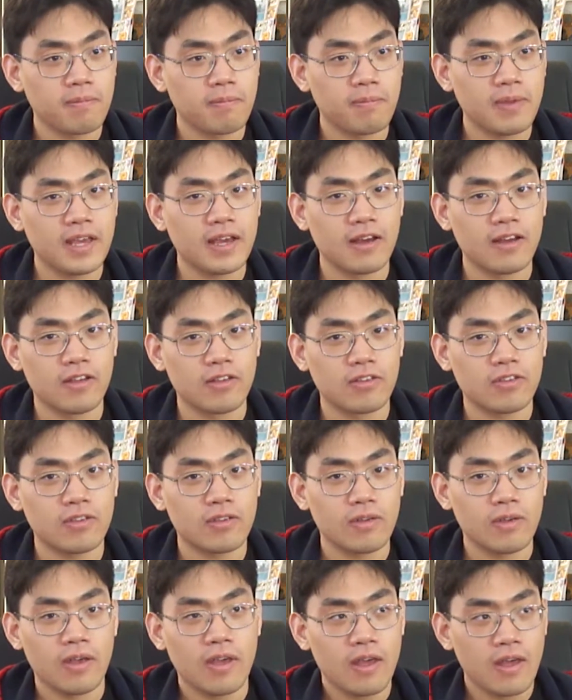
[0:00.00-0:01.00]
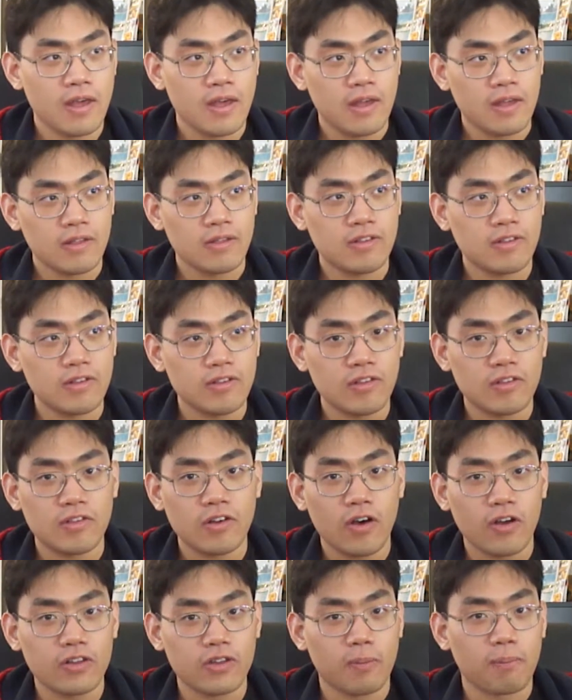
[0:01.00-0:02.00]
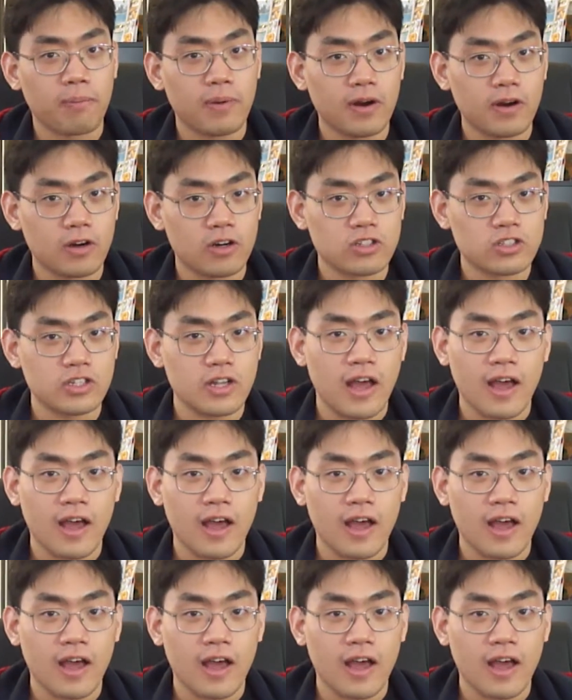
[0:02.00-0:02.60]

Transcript: Because since it's called The Purge,